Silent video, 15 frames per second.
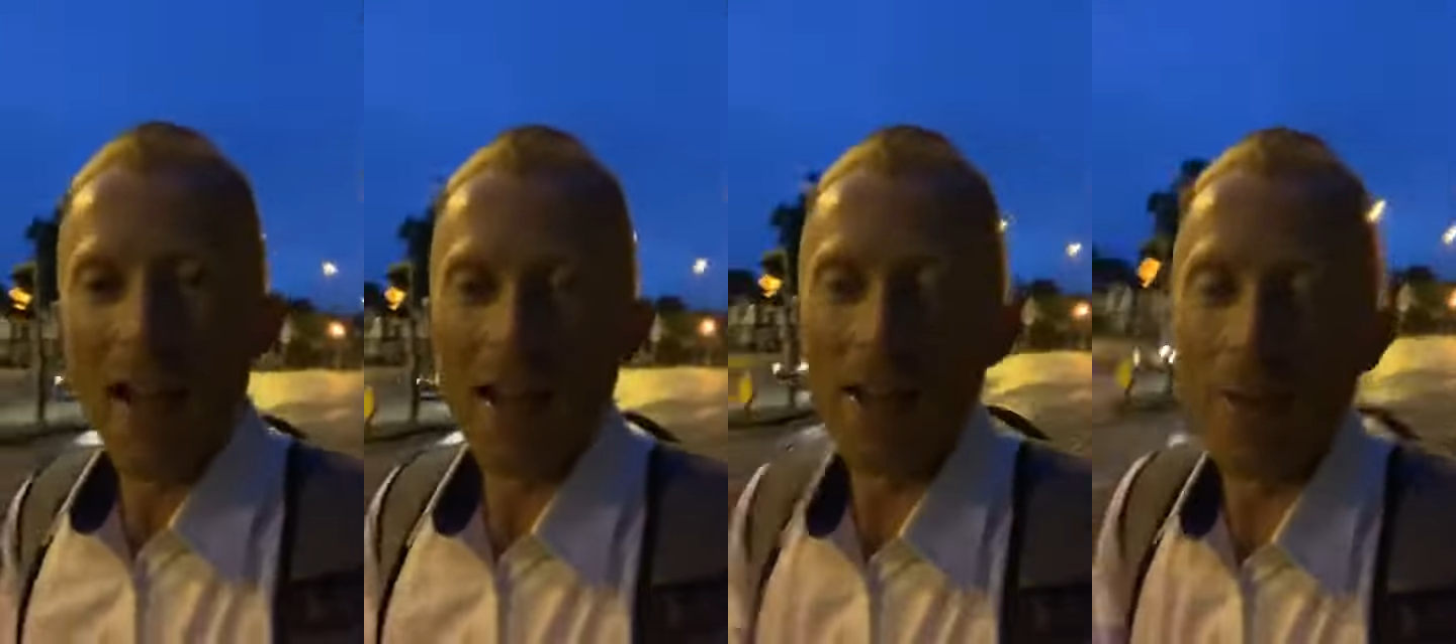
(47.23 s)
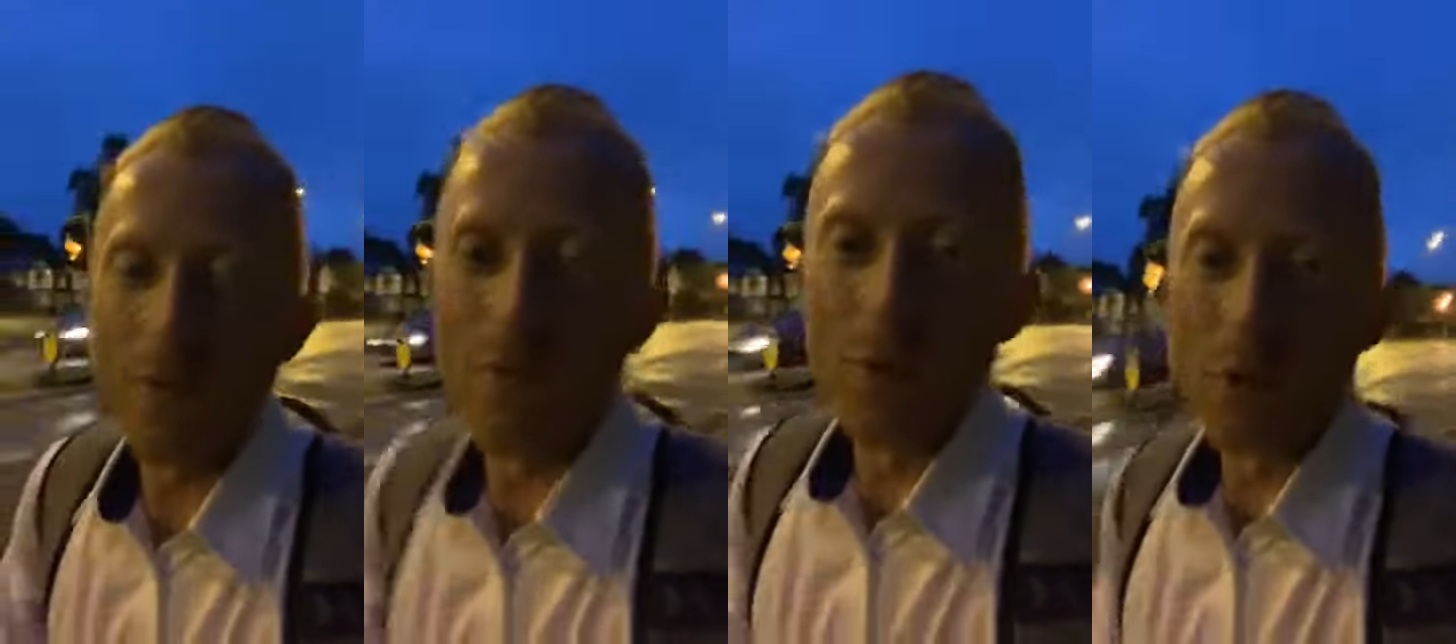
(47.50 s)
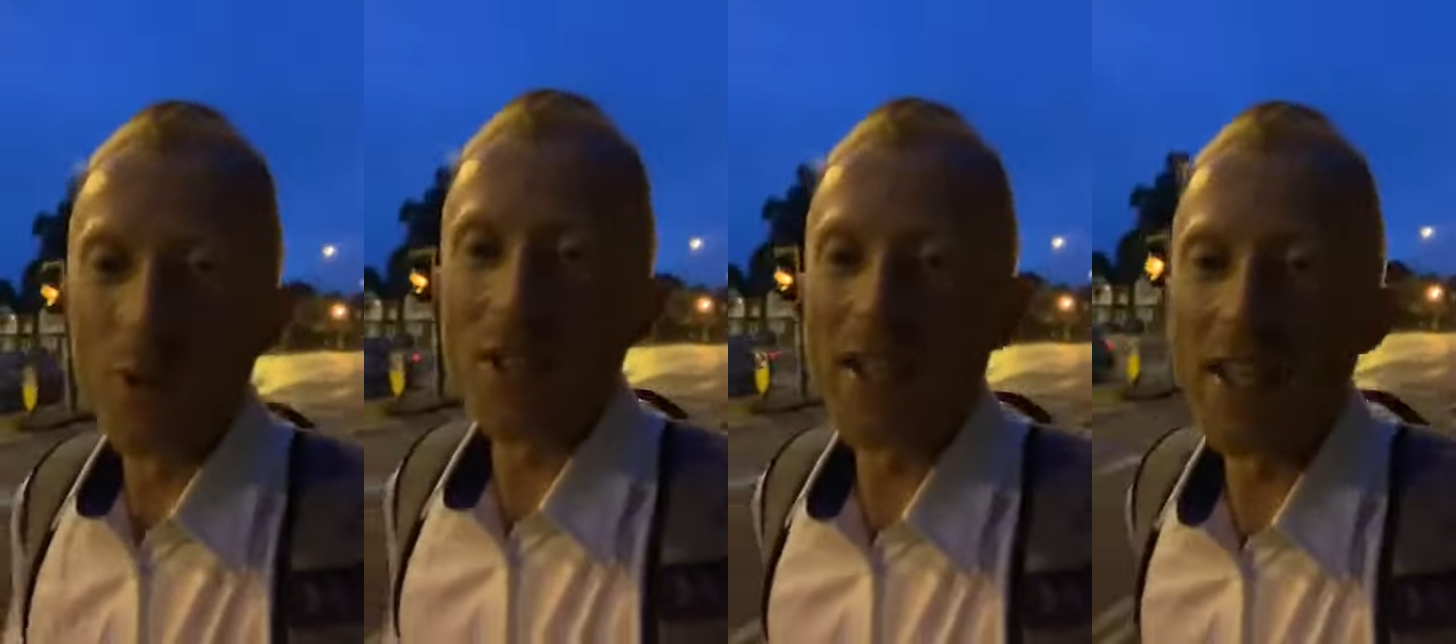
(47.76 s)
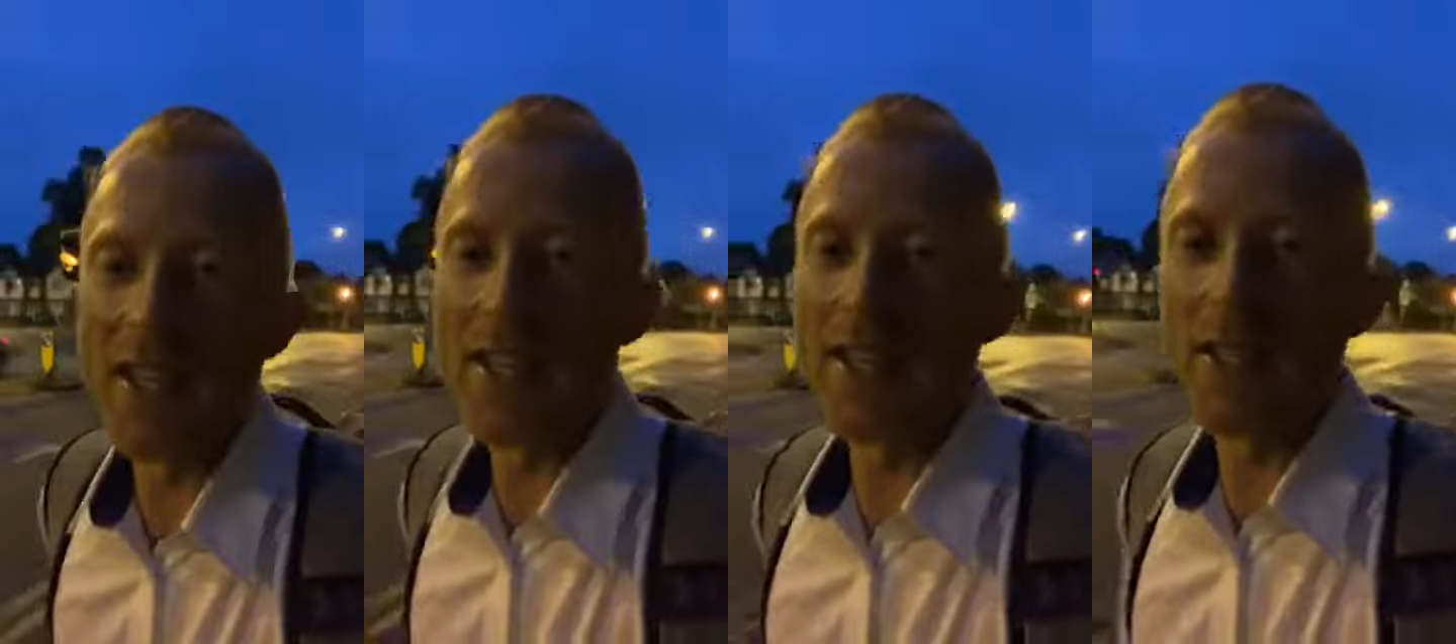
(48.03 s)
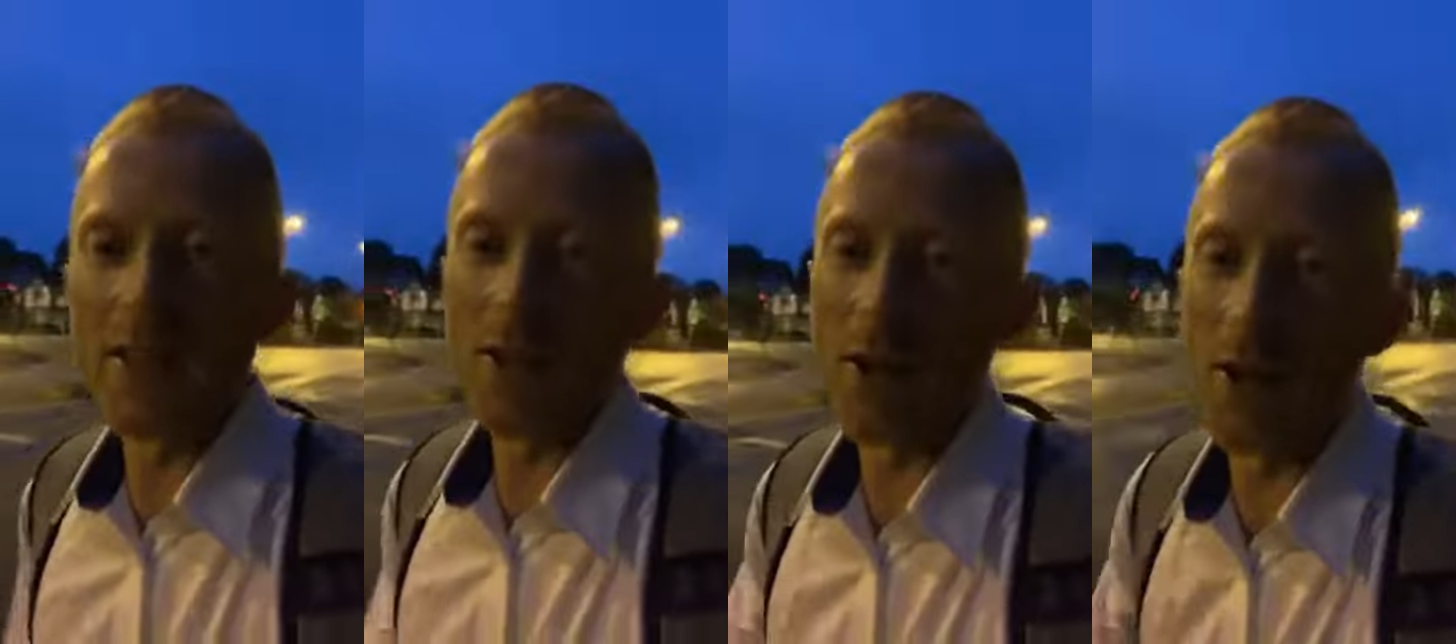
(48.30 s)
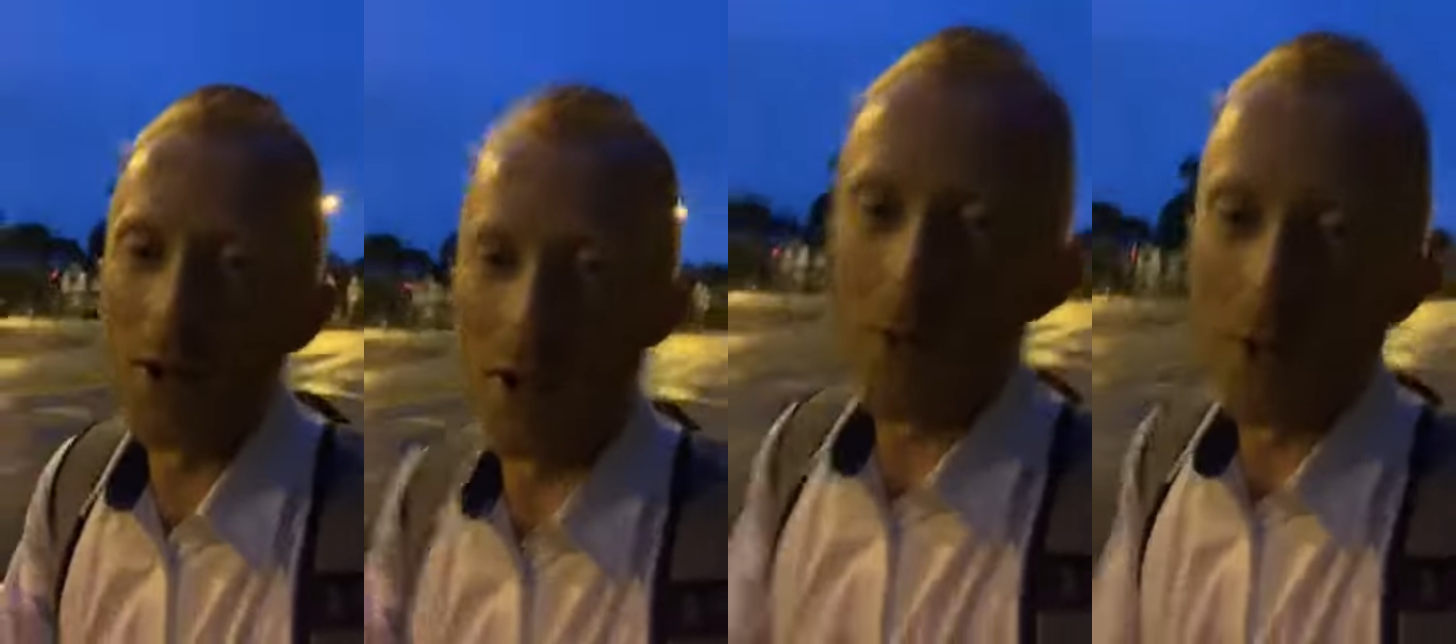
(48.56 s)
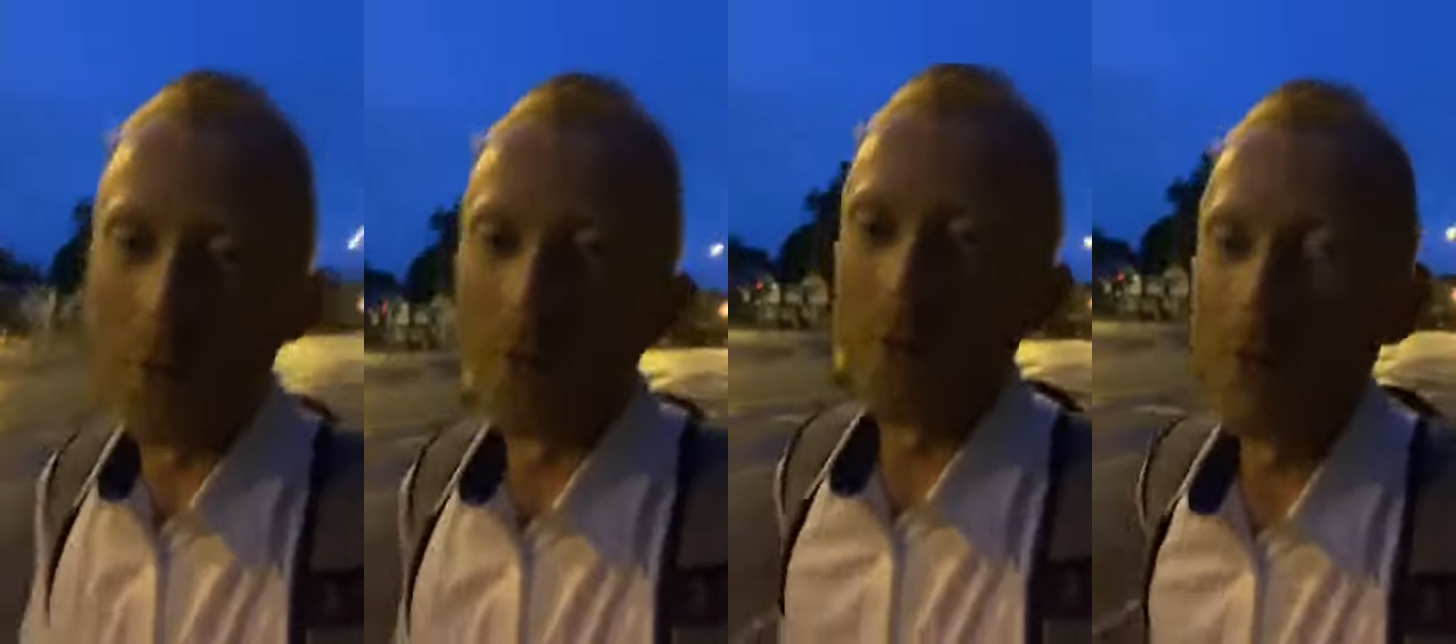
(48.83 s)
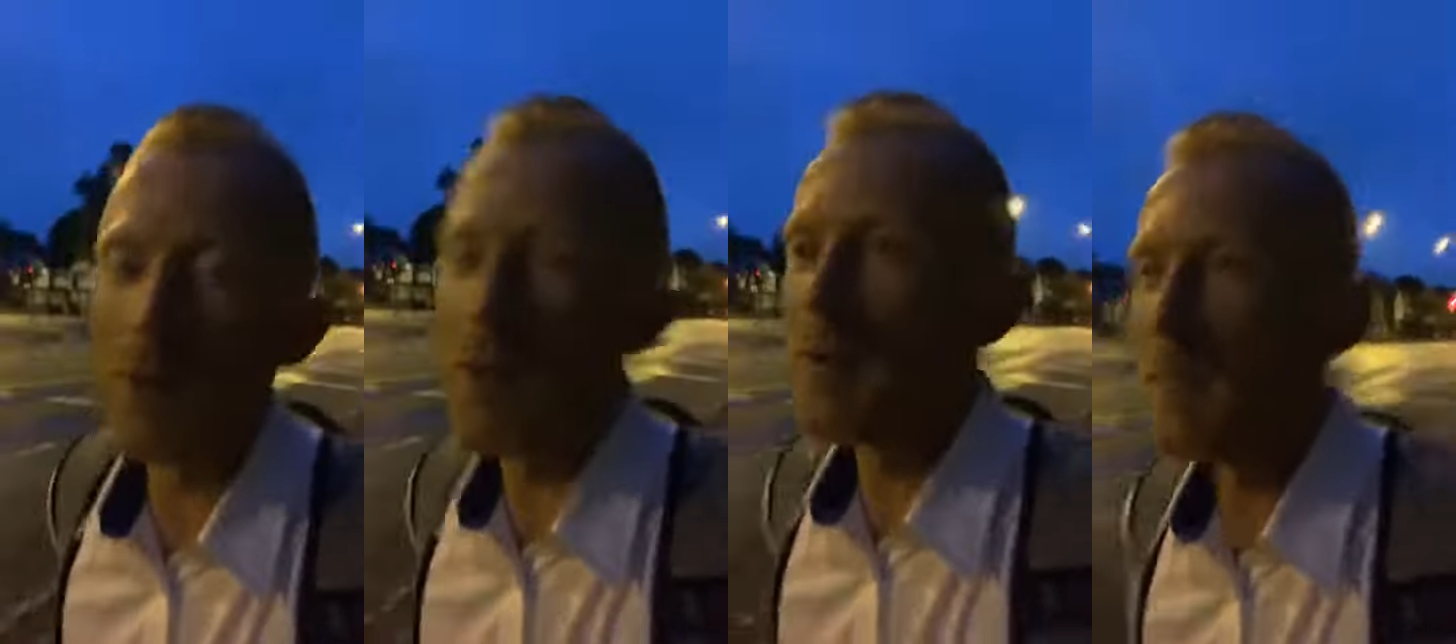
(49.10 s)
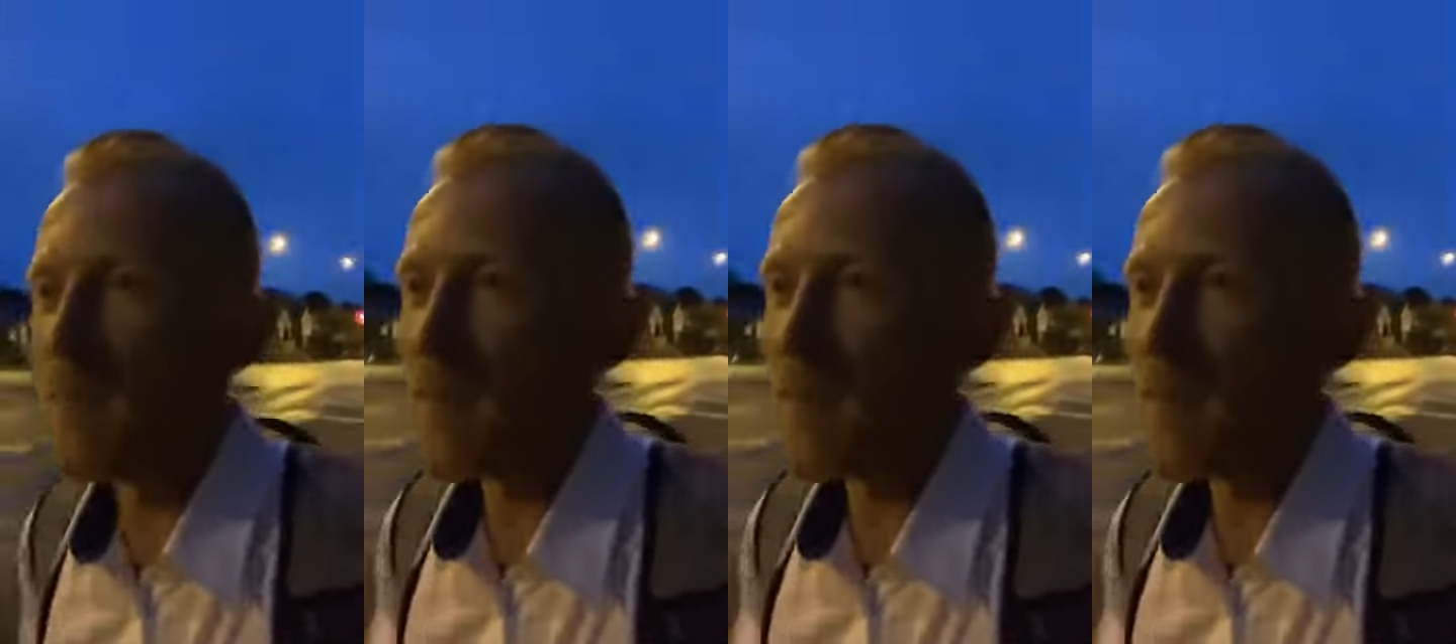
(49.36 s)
in the four season cycles.